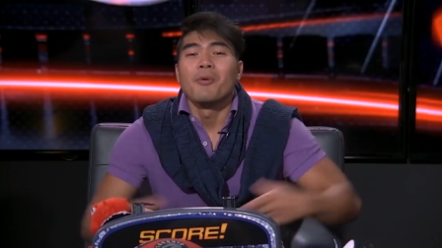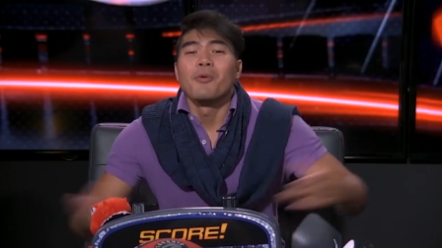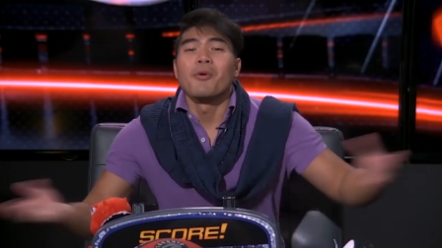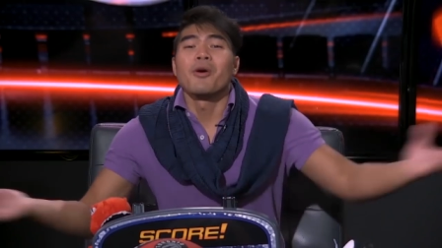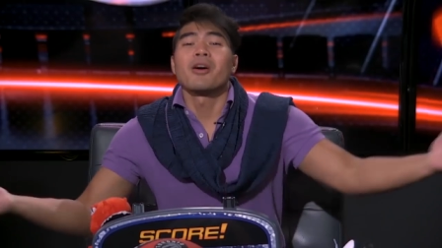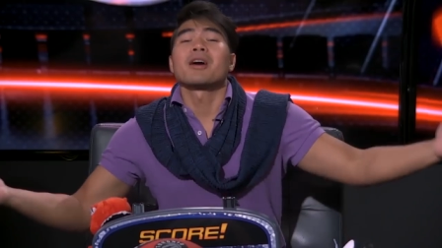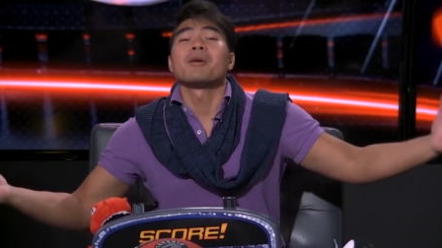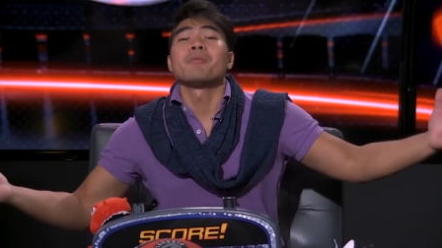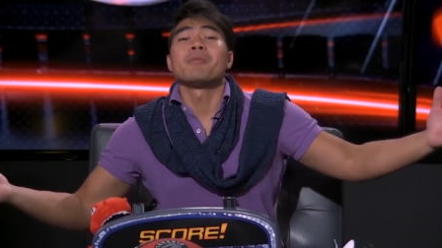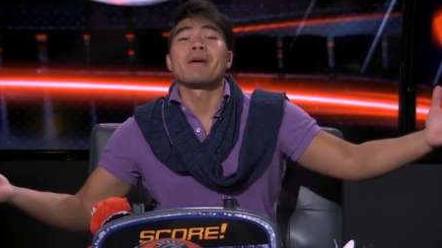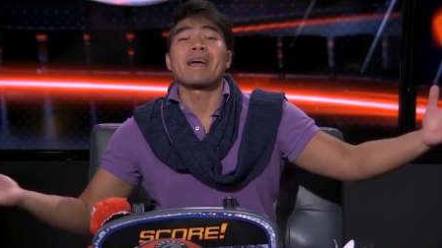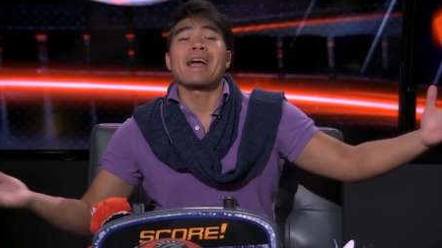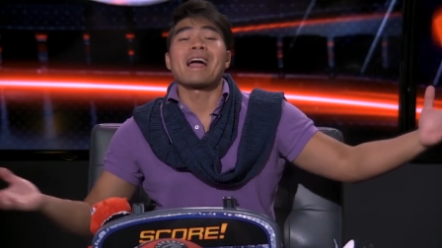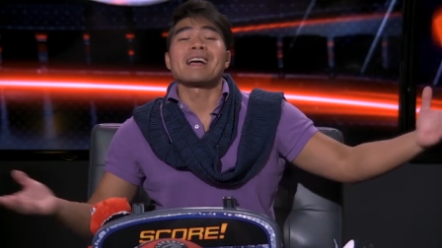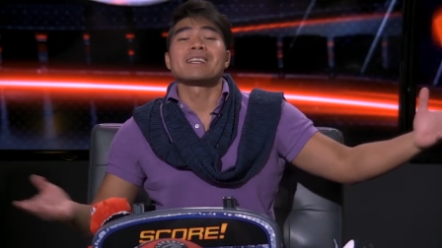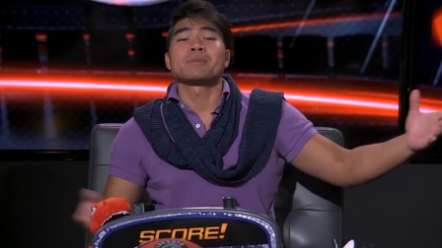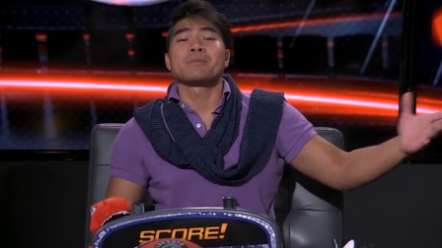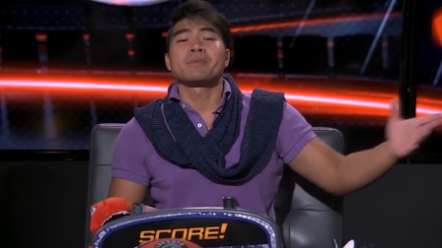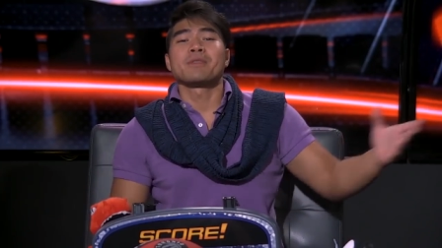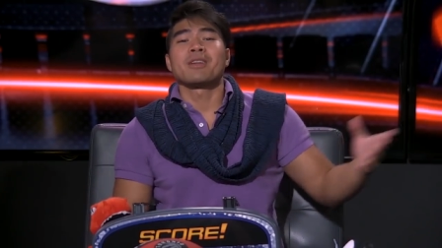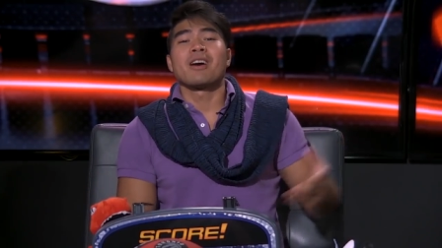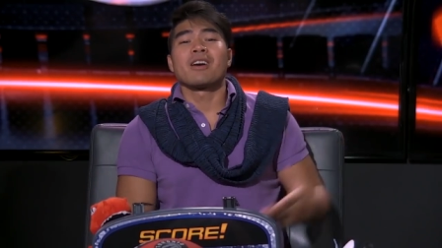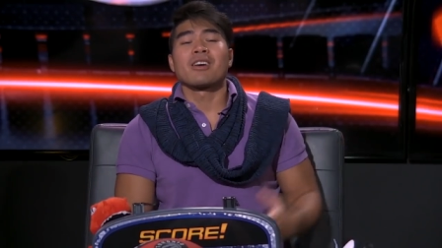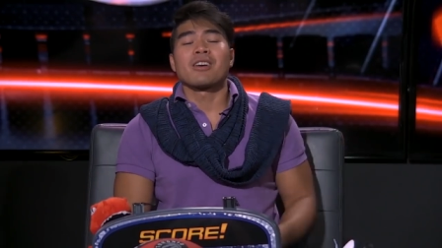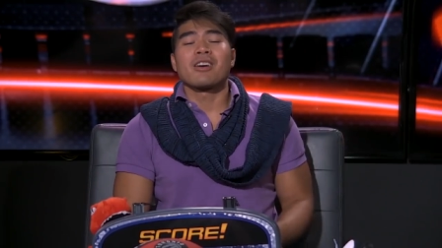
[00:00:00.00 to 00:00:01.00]
Welcome back, guys. It's
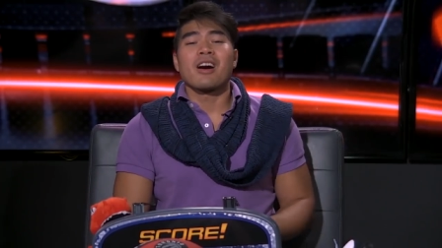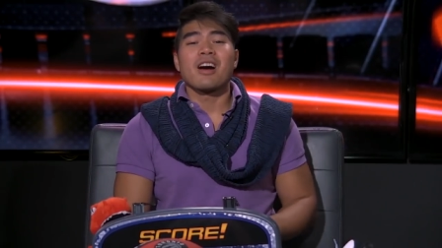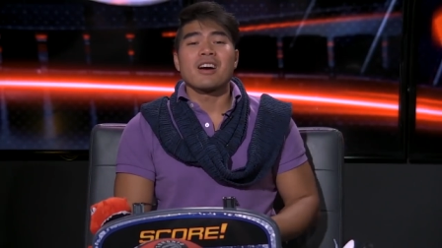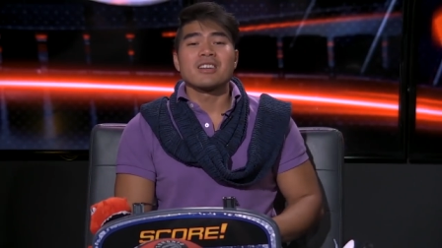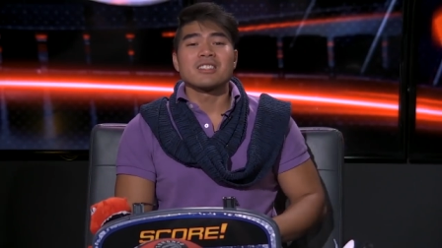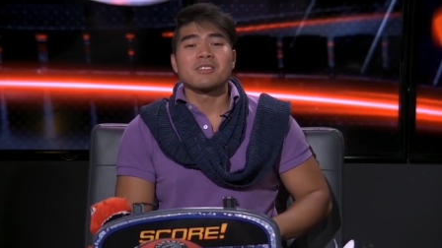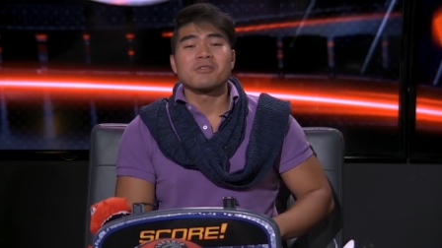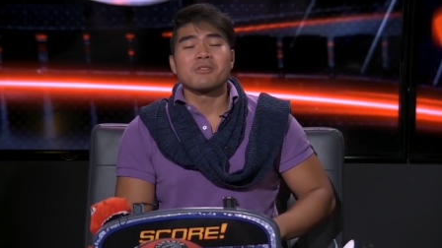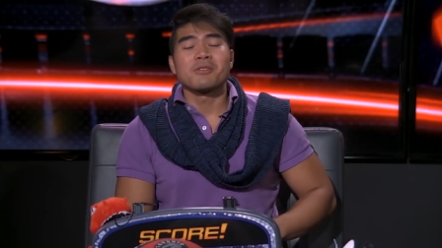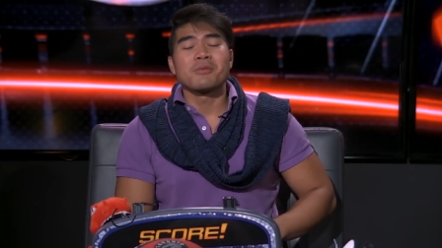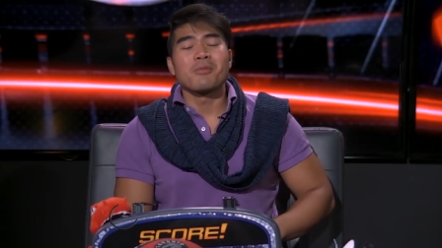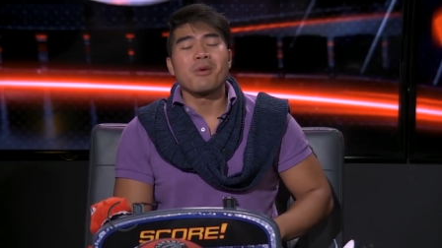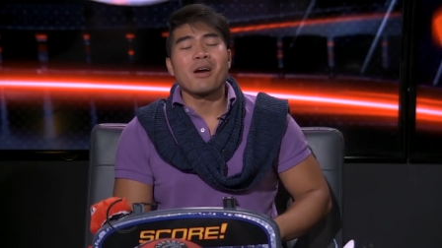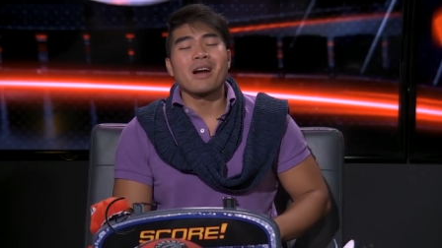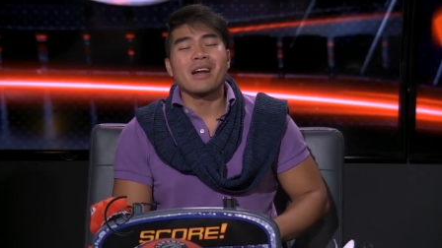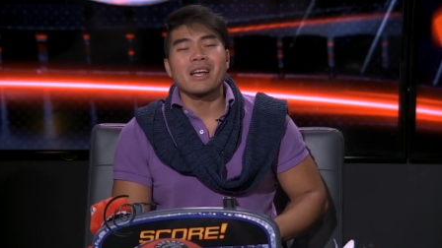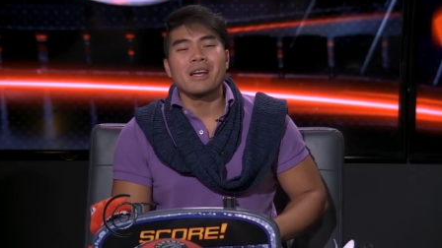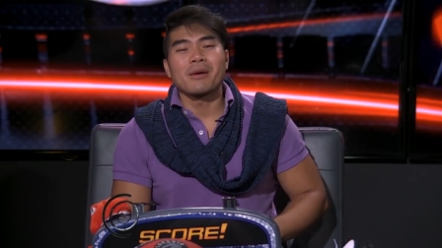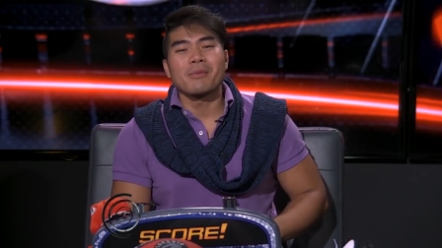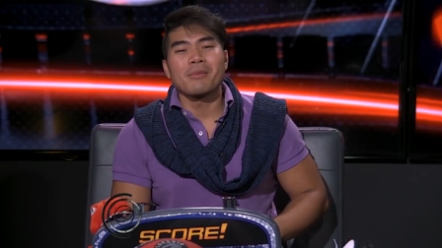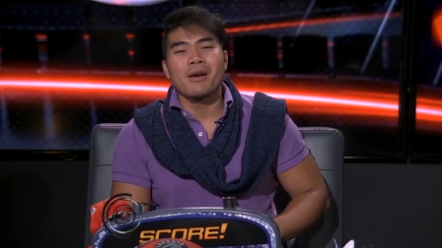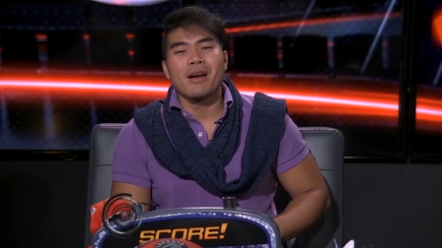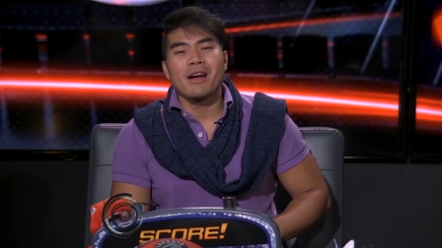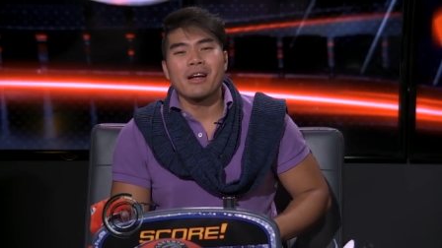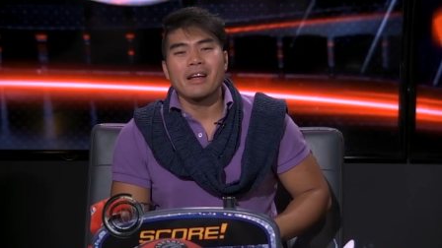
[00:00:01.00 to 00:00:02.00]
Pinoy Crossover. Mark
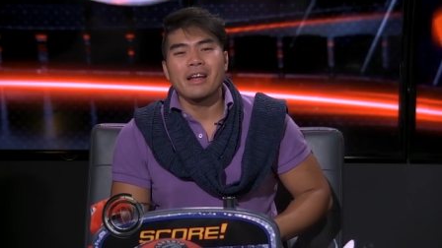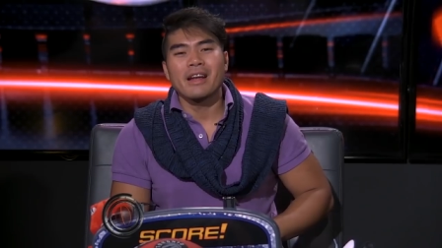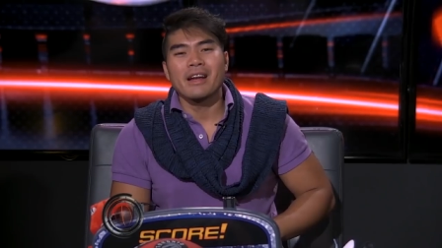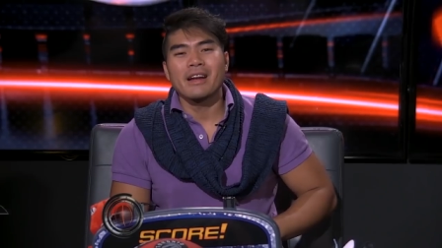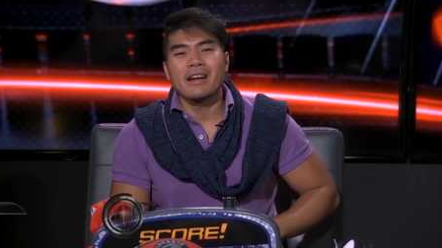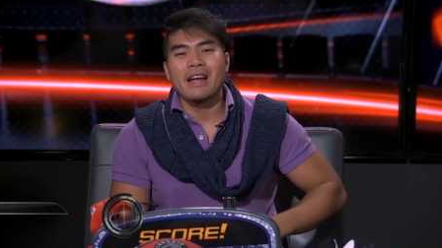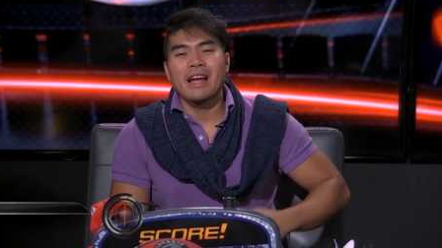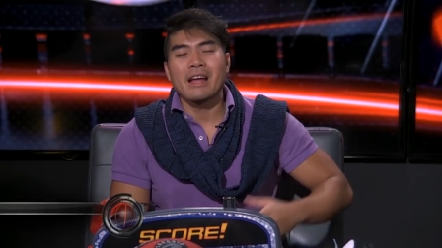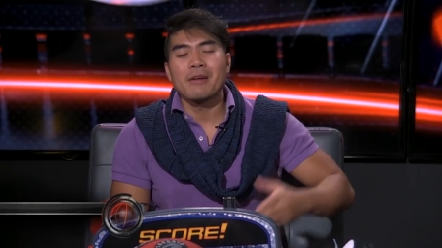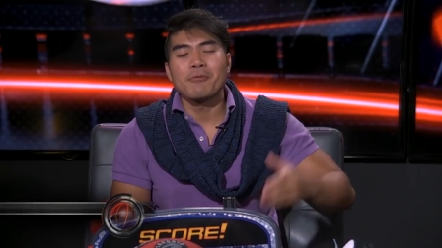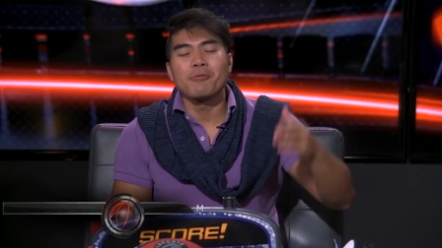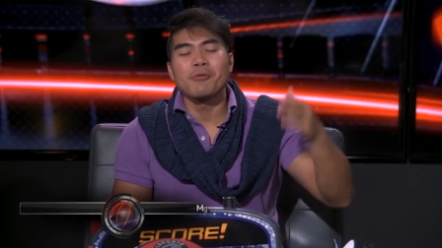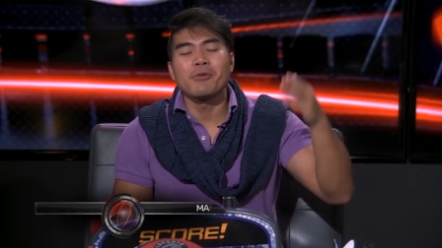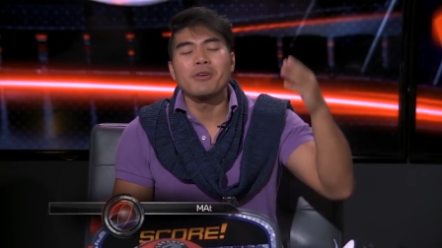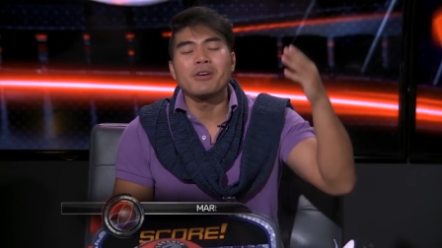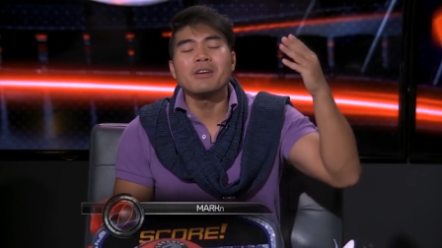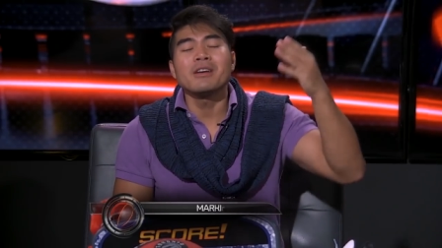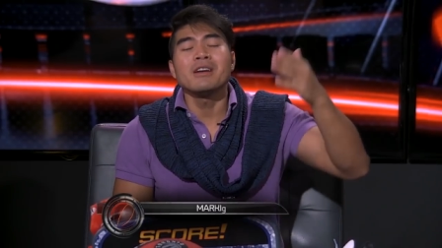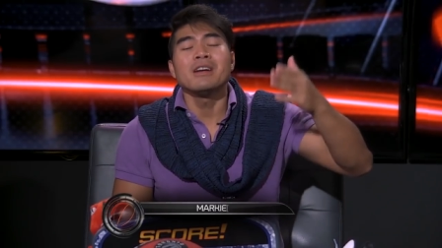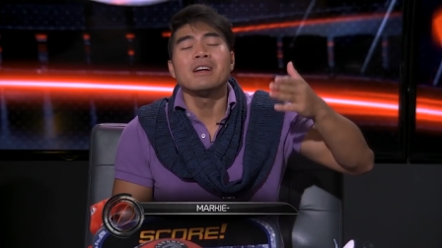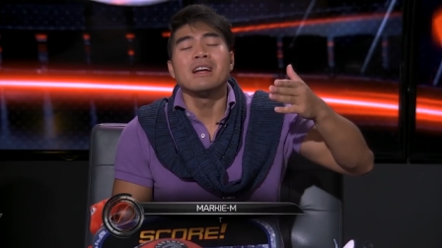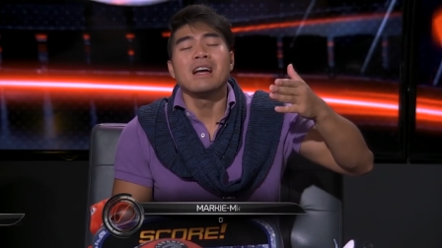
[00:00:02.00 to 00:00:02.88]
and Mark here, and we're